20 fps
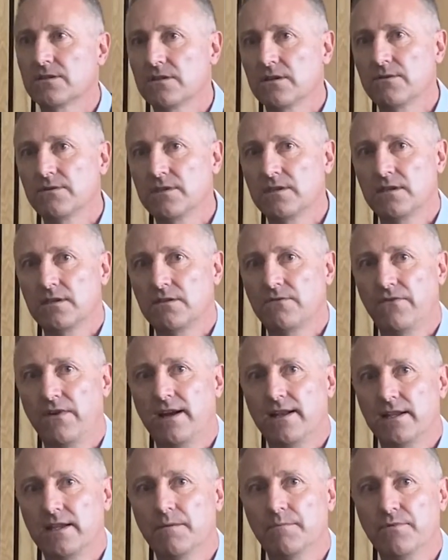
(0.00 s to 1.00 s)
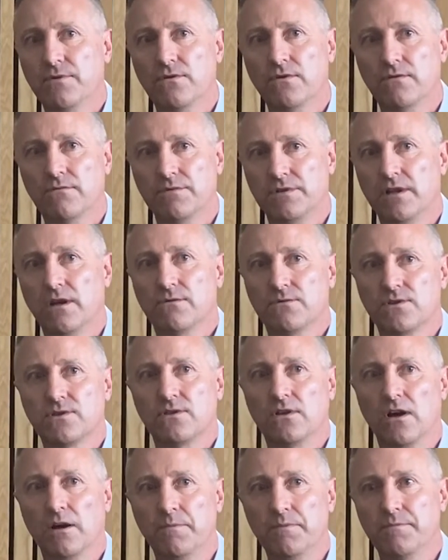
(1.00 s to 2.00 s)
So it's vitally important we don't
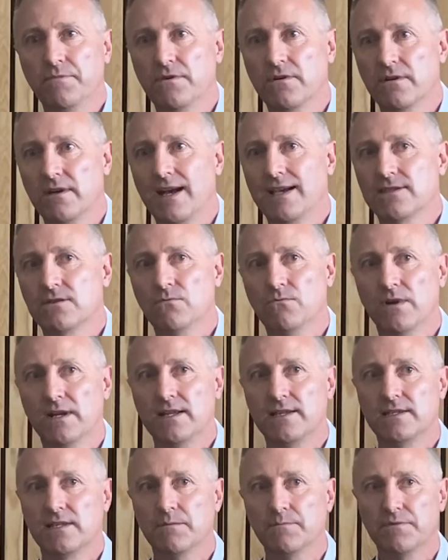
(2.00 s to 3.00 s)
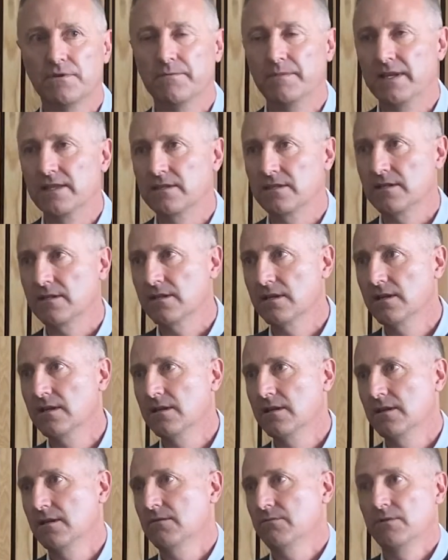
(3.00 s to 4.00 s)
stop, but as and when it's implemented
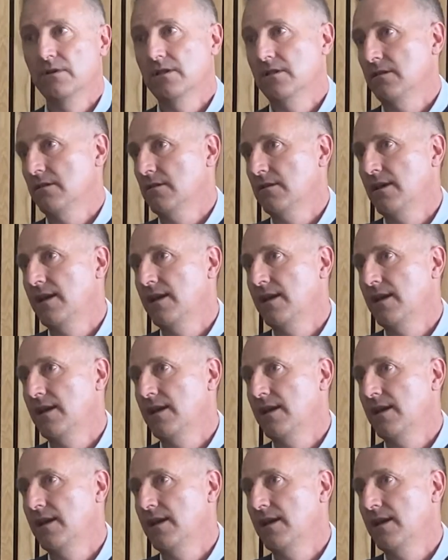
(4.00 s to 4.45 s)
will,